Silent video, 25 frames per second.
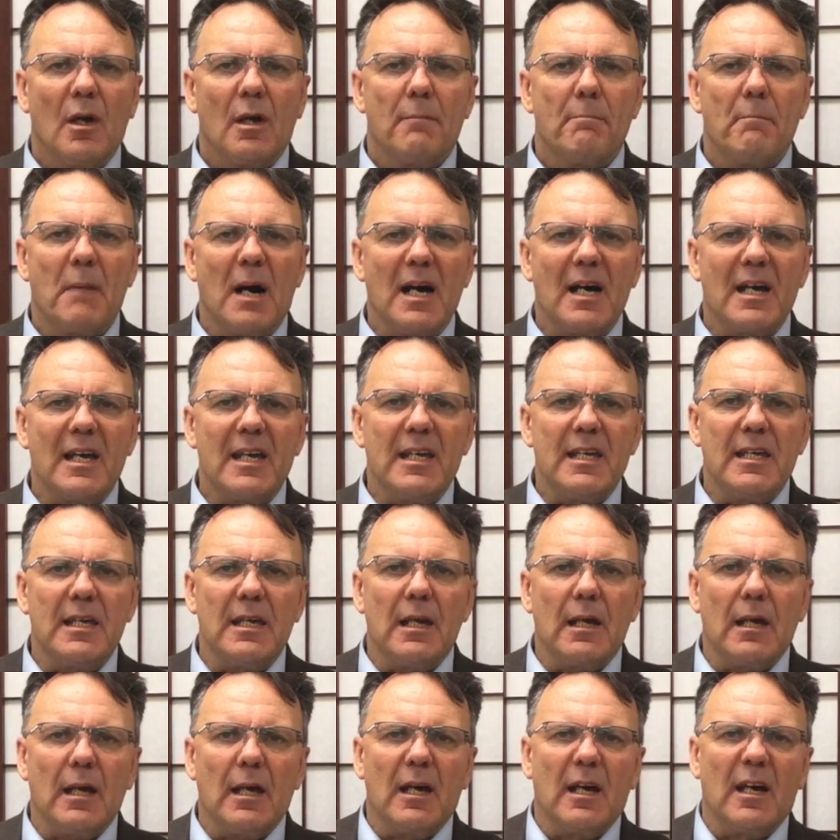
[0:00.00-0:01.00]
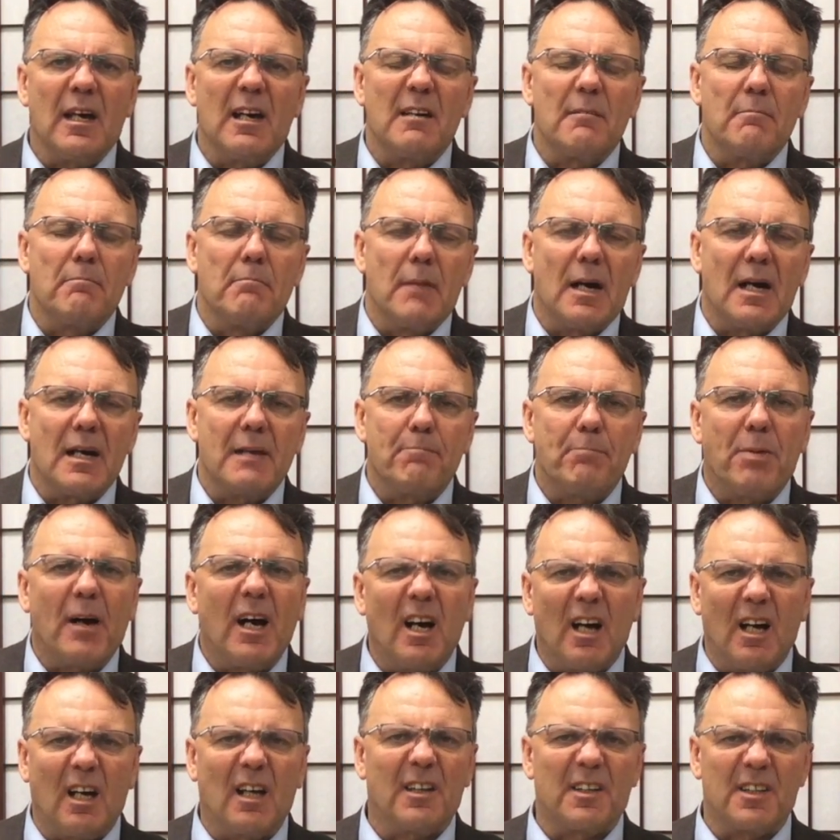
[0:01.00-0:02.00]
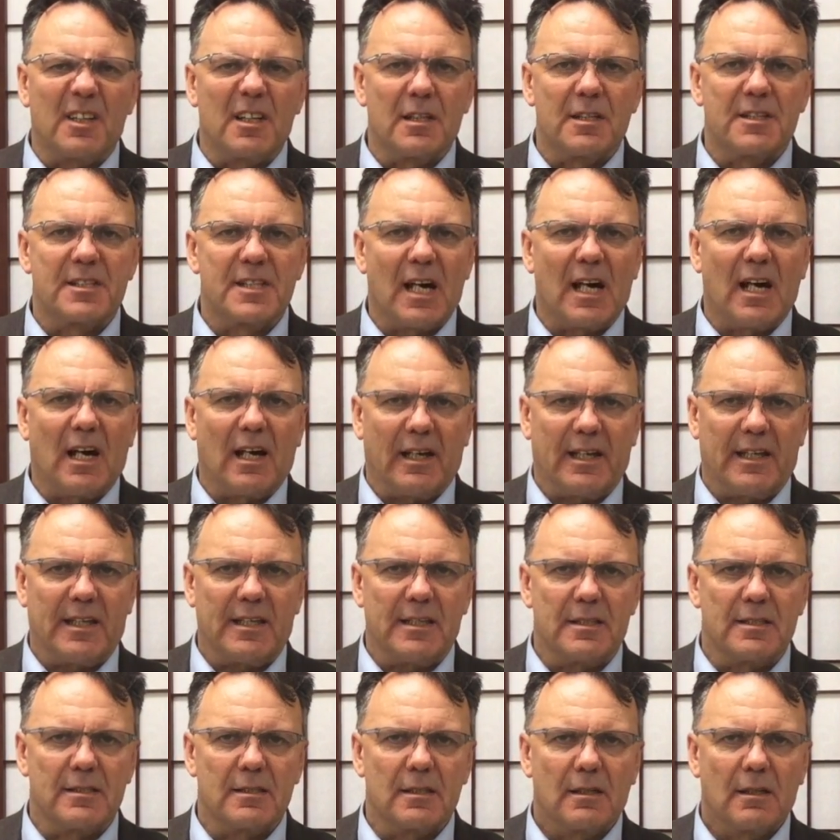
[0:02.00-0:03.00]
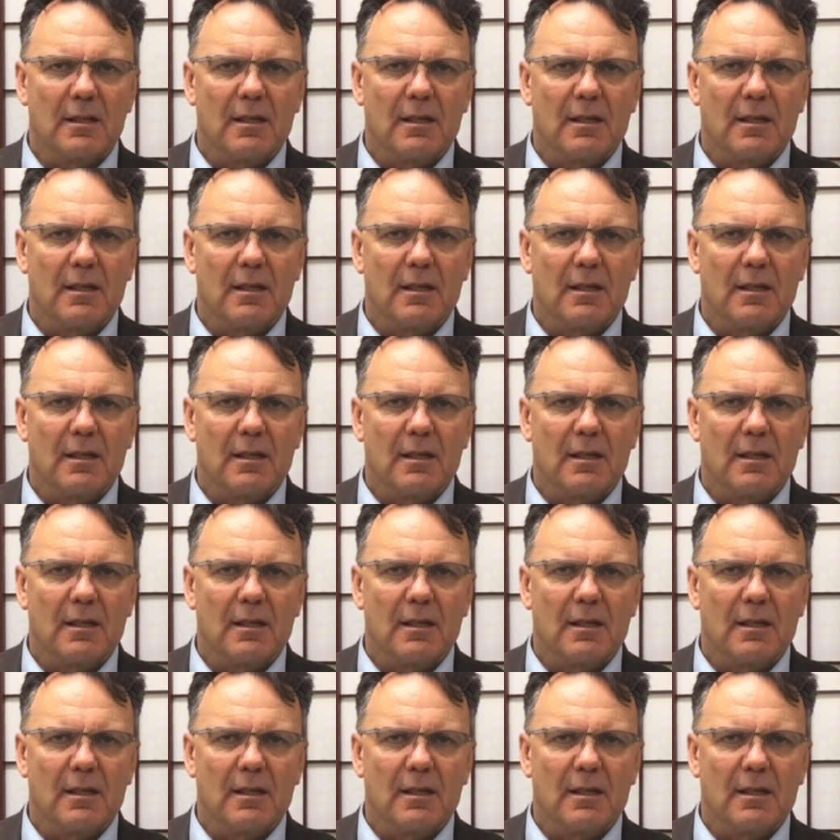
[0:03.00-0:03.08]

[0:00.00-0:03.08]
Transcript: my partner died.